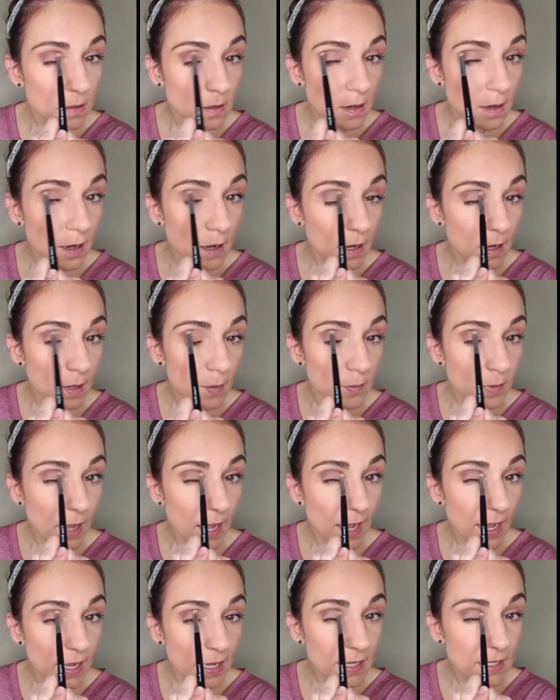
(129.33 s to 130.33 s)

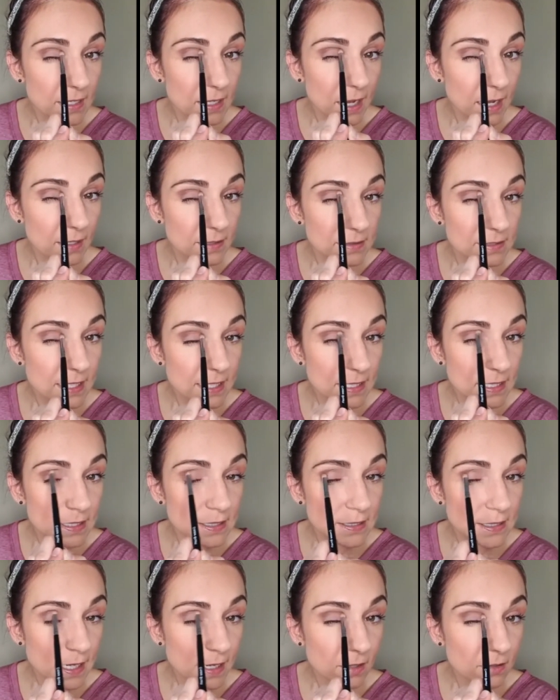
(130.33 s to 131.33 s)
I'll take it
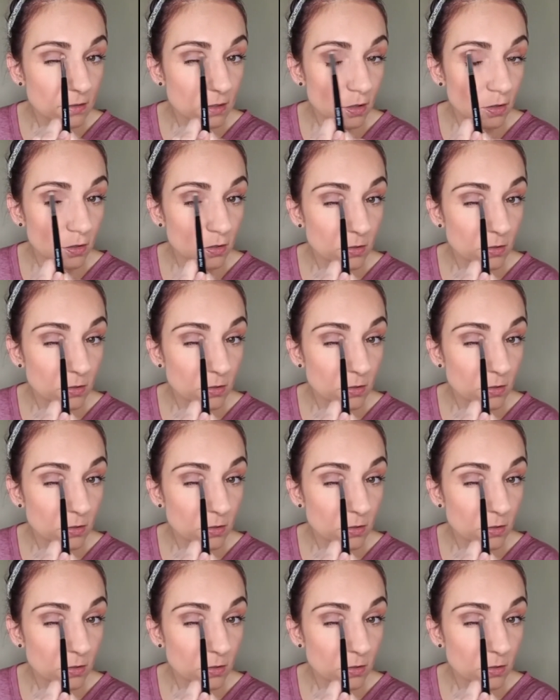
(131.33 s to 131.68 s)
down all